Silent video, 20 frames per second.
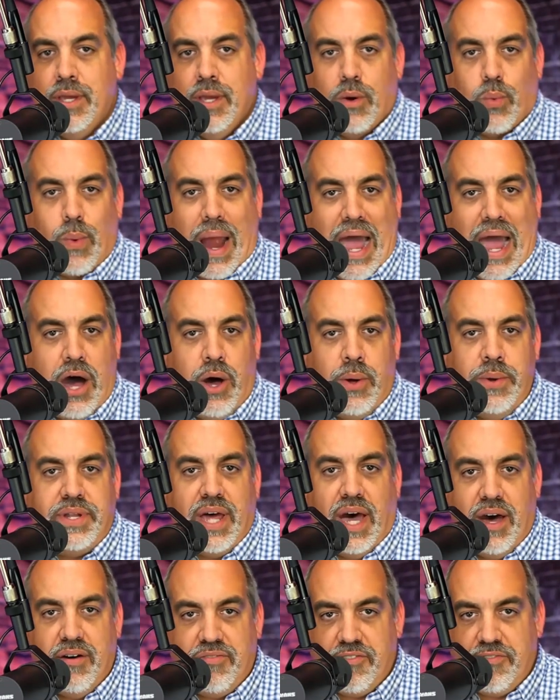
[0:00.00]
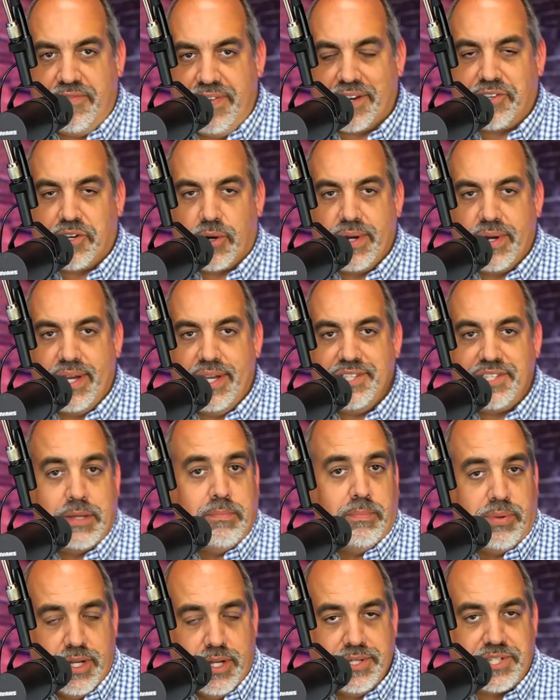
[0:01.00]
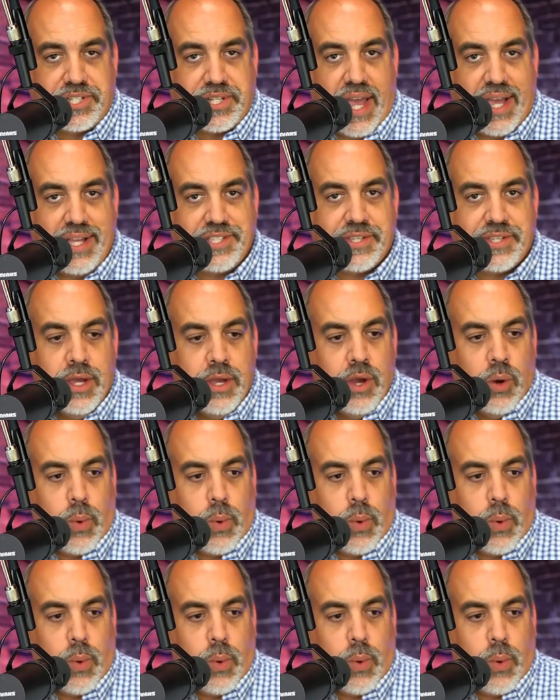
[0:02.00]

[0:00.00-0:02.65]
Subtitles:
round of victories in blue states